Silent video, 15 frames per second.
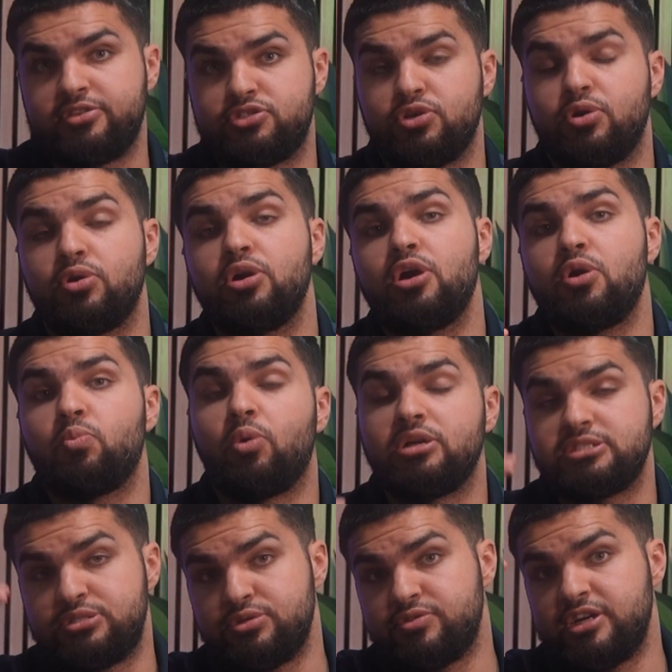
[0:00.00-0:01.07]
So
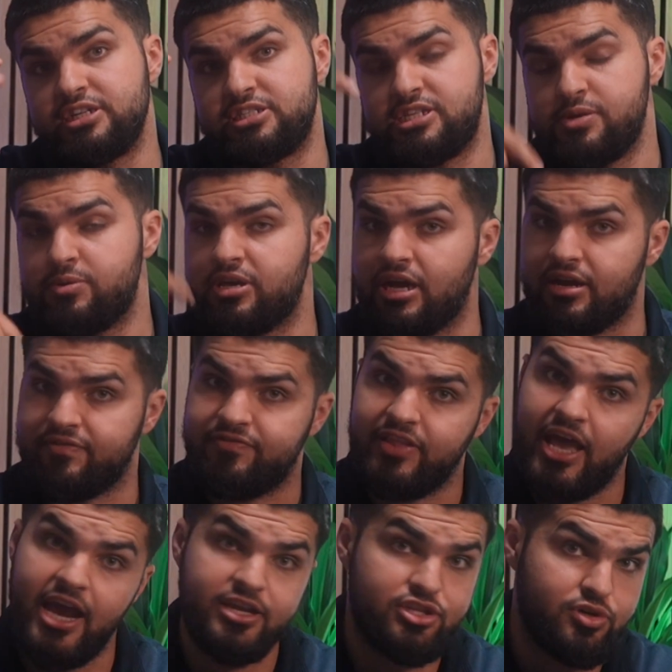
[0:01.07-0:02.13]
once you reached it, we got a flag.